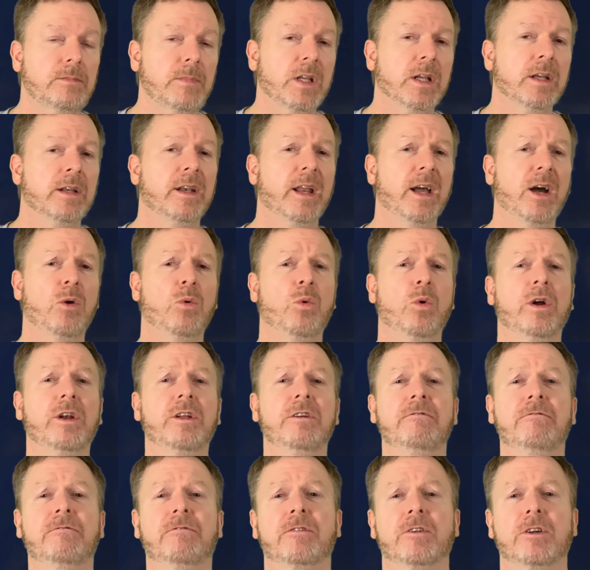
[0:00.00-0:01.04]
Now, what
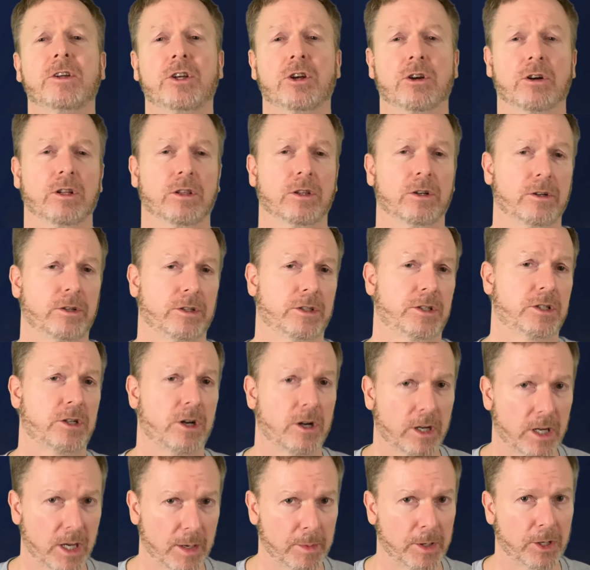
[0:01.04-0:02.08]
if your alerts start
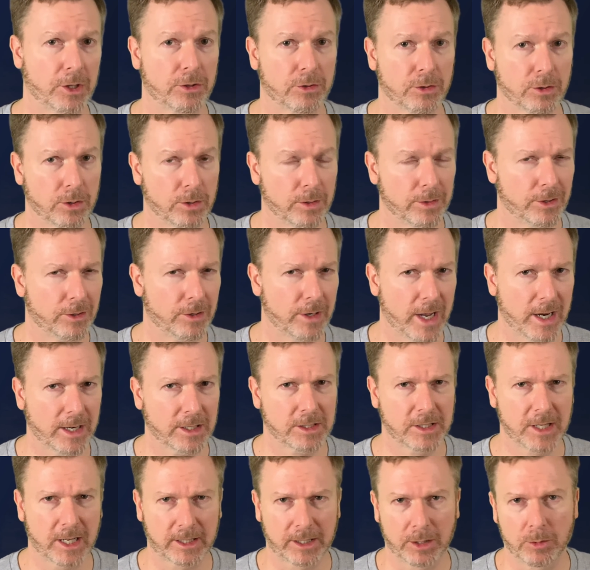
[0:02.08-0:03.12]
coming through and they're not
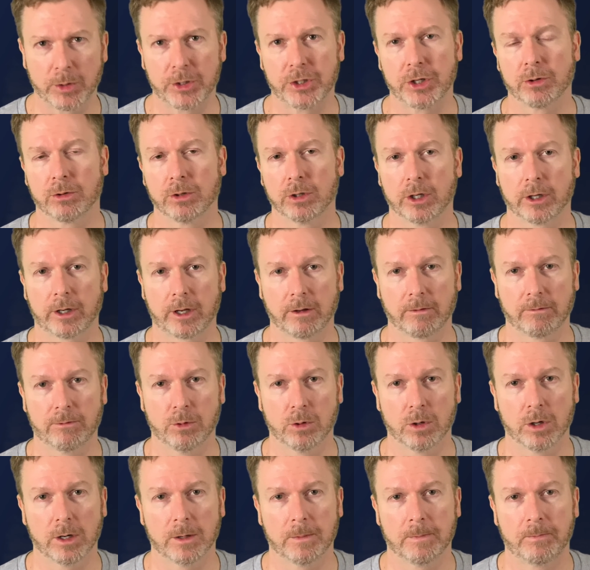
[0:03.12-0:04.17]
exactly what you were looking
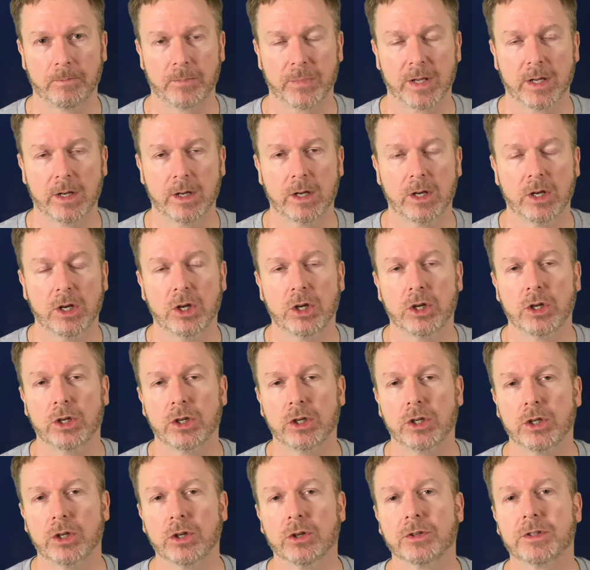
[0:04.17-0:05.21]
for?
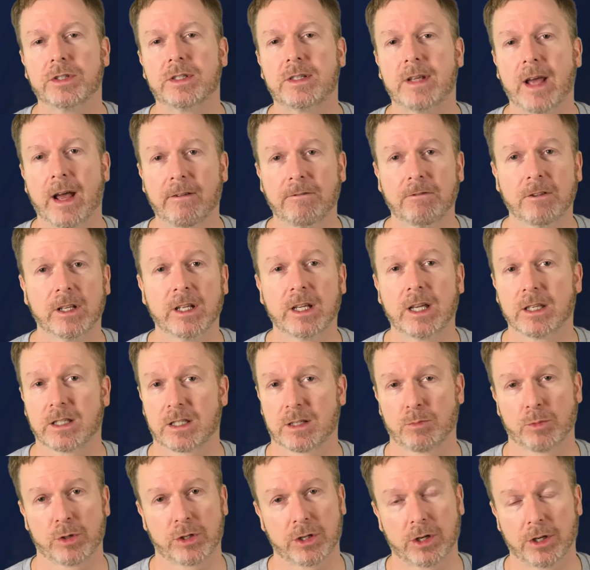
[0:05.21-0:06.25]
you'll definitely get some
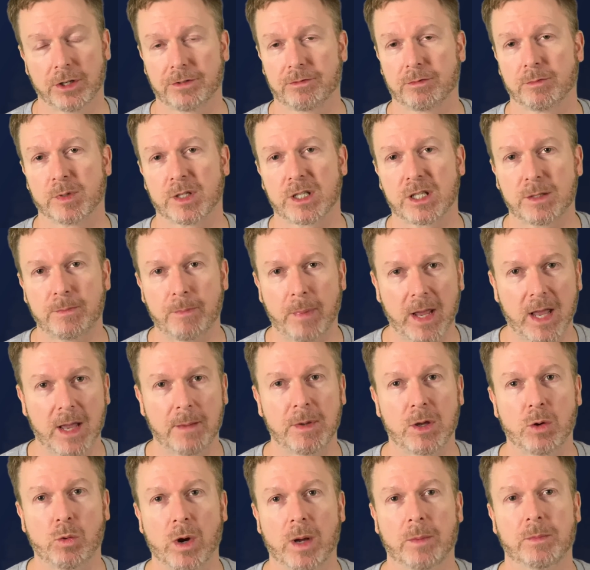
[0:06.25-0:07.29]
results from spammy
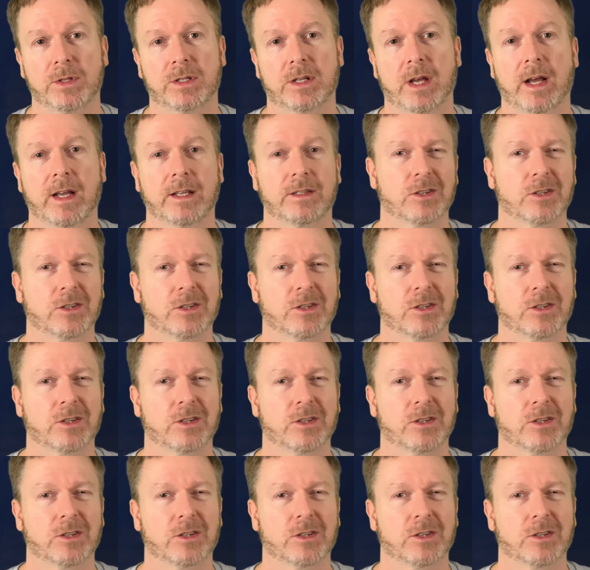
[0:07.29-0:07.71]
websites or